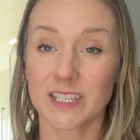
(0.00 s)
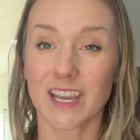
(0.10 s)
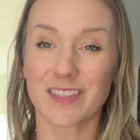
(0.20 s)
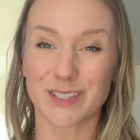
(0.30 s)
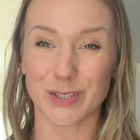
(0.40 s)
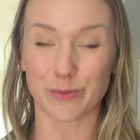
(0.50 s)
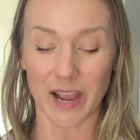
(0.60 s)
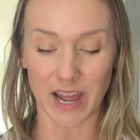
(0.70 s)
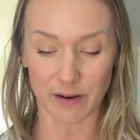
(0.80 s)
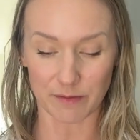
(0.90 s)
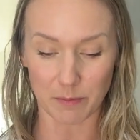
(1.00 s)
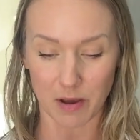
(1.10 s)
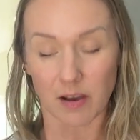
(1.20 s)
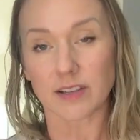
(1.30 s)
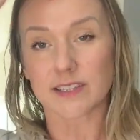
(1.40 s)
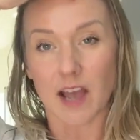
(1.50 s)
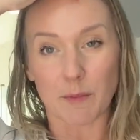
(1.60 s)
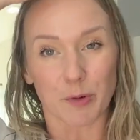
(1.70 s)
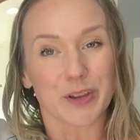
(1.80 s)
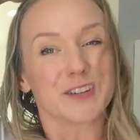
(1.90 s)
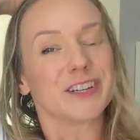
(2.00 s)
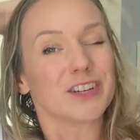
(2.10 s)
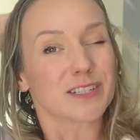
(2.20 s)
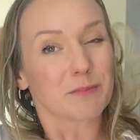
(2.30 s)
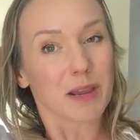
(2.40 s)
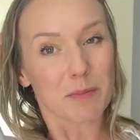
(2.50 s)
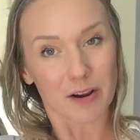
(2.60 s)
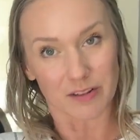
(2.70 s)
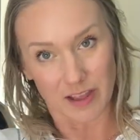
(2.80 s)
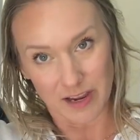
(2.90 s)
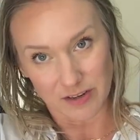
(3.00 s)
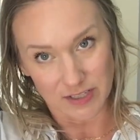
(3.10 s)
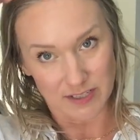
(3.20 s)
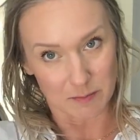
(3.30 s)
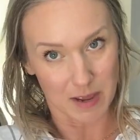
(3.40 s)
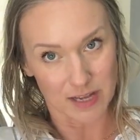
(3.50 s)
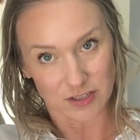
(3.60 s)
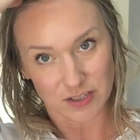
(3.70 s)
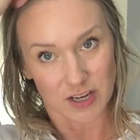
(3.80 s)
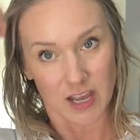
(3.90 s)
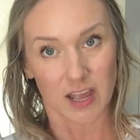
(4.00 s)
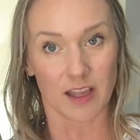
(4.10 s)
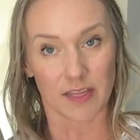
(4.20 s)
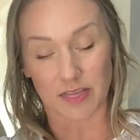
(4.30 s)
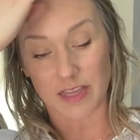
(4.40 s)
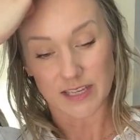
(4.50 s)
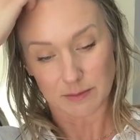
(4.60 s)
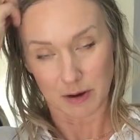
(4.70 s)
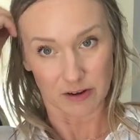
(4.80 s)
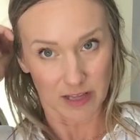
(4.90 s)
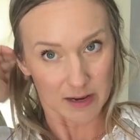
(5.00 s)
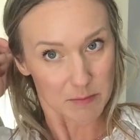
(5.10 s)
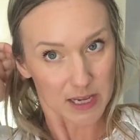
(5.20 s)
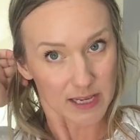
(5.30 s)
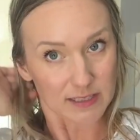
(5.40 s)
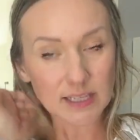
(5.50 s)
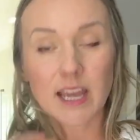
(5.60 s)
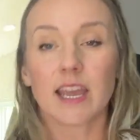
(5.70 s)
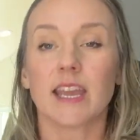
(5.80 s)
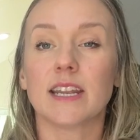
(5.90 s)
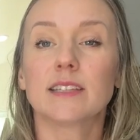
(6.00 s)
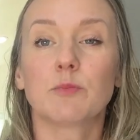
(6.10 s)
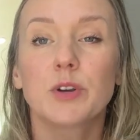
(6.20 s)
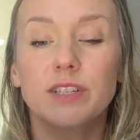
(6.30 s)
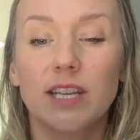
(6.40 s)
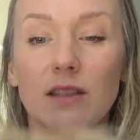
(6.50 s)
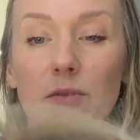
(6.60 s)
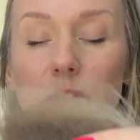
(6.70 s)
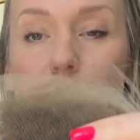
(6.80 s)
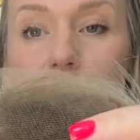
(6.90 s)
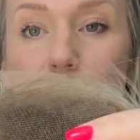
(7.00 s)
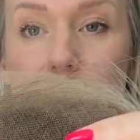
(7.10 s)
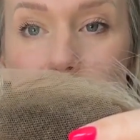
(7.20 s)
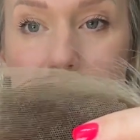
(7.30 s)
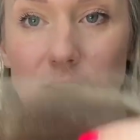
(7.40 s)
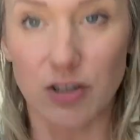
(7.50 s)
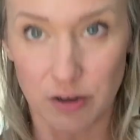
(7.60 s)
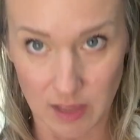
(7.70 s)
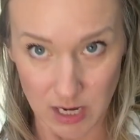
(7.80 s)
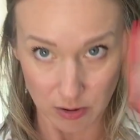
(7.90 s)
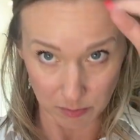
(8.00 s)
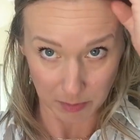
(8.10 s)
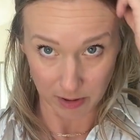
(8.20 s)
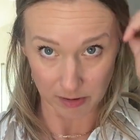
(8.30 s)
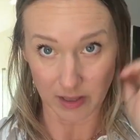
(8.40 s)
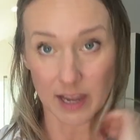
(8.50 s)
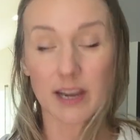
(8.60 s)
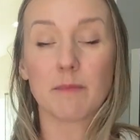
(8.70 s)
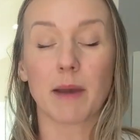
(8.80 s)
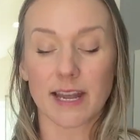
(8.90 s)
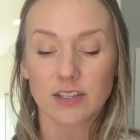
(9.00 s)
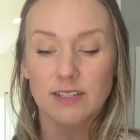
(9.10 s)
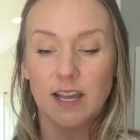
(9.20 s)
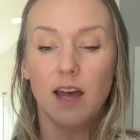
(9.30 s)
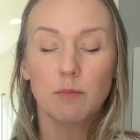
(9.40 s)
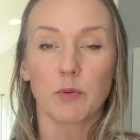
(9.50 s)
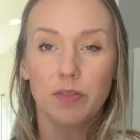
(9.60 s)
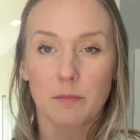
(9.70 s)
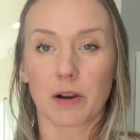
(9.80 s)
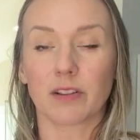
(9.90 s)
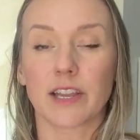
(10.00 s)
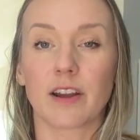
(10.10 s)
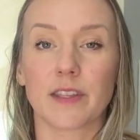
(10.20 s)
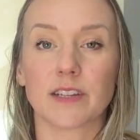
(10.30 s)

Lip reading: again, this is right out of the box. I'm going to adjust my part line just to match this part line because it is more see-through. You do want to make sure that your part line matches up with the part line on the